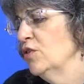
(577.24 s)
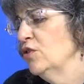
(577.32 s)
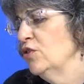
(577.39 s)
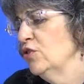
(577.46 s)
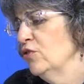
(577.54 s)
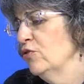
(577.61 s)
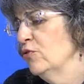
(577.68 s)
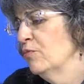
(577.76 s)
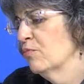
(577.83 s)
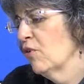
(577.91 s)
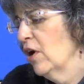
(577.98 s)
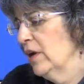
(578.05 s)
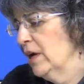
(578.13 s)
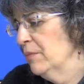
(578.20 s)
you've
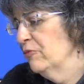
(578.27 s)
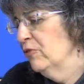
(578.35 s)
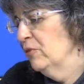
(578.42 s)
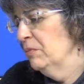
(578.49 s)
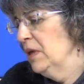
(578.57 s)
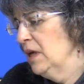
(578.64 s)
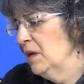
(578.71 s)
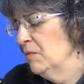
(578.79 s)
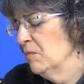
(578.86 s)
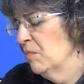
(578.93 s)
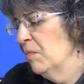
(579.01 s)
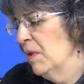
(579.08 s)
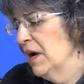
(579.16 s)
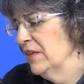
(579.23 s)
brought up for me
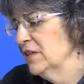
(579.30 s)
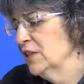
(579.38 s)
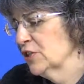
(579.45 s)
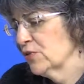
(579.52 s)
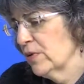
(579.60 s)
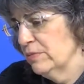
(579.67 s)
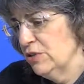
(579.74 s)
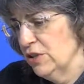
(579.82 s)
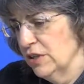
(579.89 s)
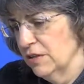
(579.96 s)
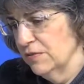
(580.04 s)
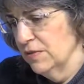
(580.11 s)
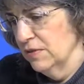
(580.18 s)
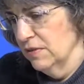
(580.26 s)
by the description
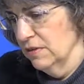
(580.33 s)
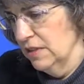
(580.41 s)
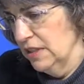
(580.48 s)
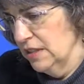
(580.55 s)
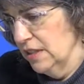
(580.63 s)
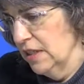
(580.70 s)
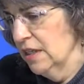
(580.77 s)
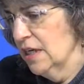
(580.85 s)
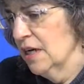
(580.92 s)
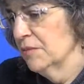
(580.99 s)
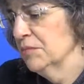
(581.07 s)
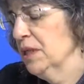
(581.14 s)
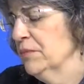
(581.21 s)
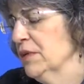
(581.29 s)
of these
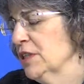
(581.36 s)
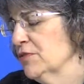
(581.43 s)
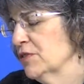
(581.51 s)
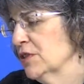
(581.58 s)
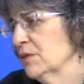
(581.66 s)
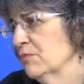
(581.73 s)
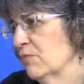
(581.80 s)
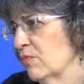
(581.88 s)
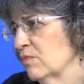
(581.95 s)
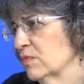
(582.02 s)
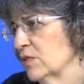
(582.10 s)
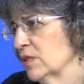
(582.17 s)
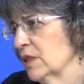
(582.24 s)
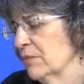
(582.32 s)
income limits for some
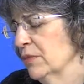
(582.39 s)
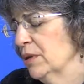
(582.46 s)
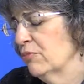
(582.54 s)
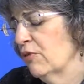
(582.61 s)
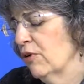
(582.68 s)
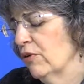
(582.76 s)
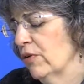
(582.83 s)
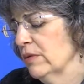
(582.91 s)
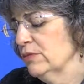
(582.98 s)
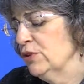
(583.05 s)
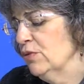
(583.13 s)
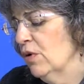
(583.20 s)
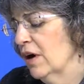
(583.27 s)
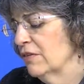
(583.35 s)
of the
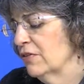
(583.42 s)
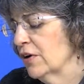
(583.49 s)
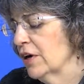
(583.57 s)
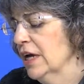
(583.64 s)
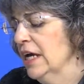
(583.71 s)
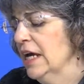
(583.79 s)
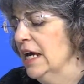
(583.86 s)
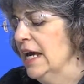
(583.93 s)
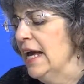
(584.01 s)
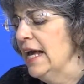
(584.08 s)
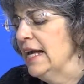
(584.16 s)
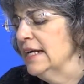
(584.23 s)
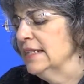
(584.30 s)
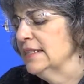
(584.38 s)
programs you offer
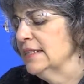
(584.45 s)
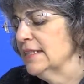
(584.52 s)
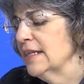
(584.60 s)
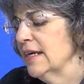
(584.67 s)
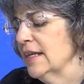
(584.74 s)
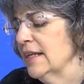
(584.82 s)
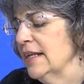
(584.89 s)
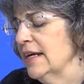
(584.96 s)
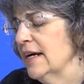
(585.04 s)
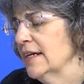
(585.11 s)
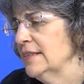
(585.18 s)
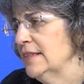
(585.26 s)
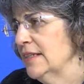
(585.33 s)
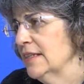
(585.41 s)
is the
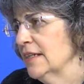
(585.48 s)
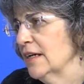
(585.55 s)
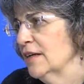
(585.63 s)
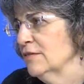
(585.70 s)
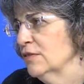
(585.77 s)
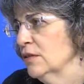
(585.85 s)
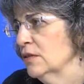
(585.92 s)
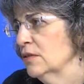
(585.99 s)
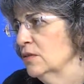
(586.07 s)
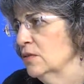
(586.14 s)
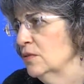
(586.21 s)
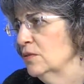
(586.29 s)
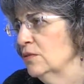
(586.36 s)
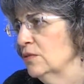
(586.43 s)
idea of
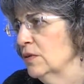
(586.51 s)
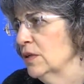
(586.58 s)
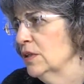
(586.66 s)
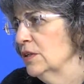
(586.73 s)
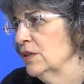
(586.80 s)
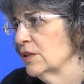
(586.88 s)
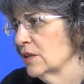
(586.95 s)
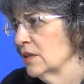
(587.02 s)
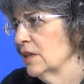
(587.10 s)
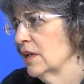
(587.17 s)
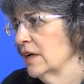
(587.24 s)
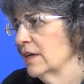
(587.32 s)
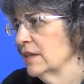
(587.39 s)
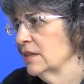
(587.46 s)
who your
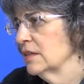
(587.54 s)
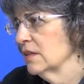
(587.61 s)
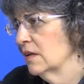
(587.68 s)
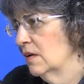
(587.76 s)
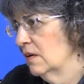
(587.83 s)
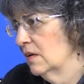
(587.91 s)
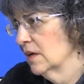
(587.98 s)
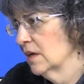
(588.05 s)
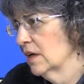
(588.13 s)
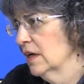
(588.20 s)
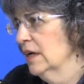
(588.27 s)
clients are.